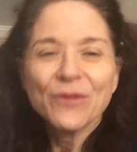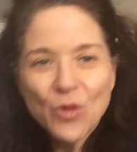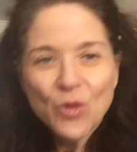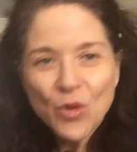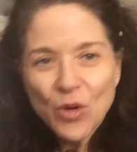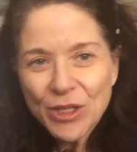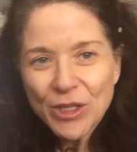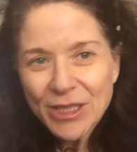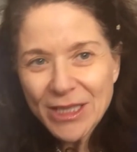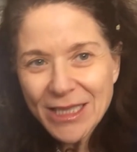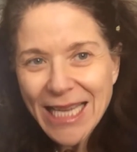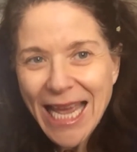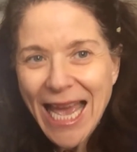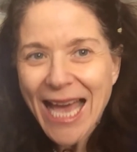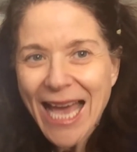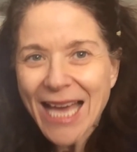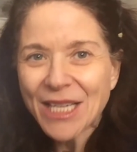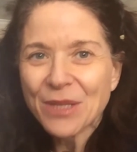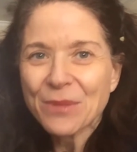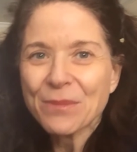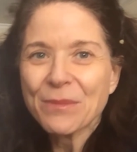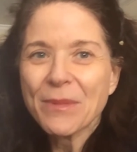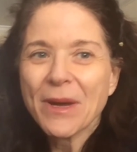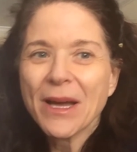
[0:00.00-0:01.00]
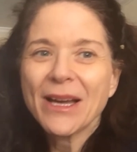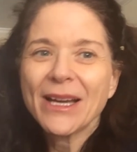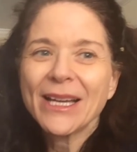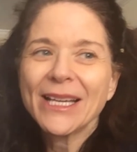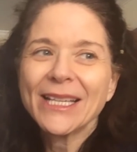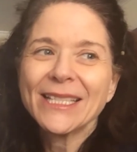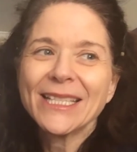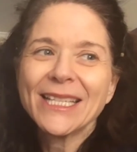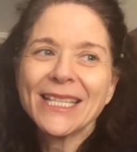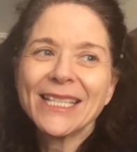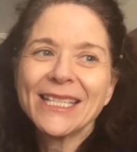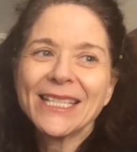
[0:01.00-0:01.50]
for data
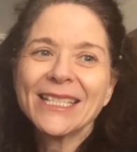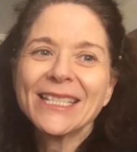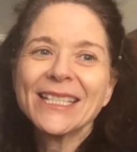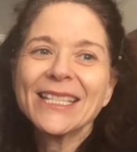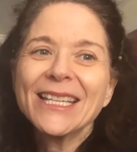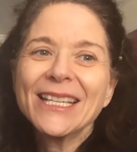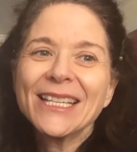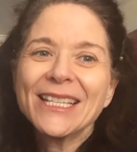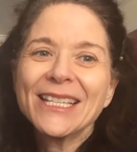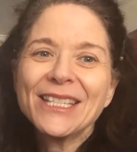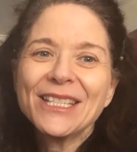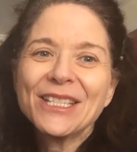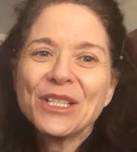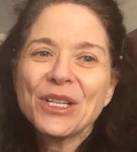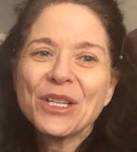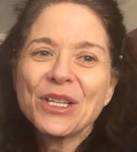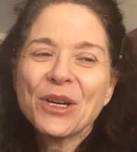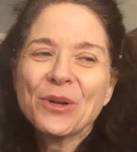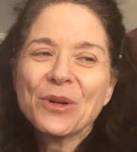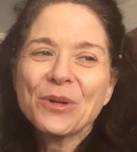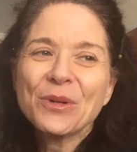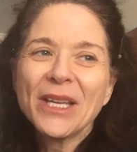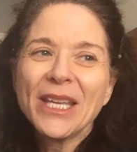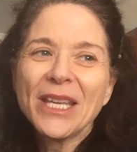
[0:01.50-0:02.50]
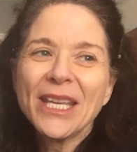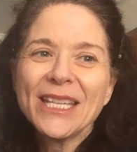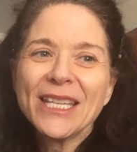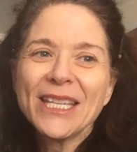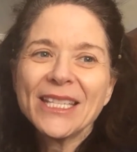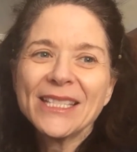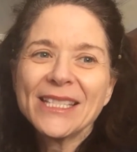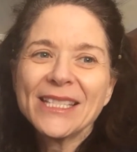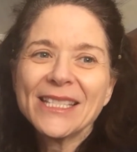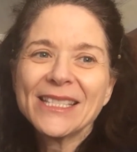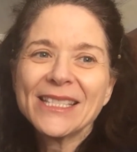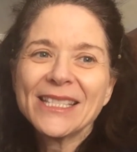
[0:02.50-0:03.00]
mining,
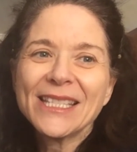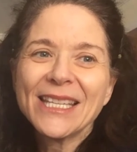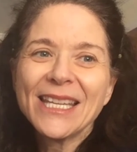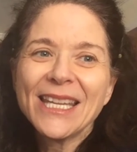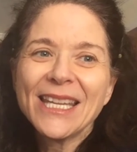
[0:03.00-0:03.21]
it's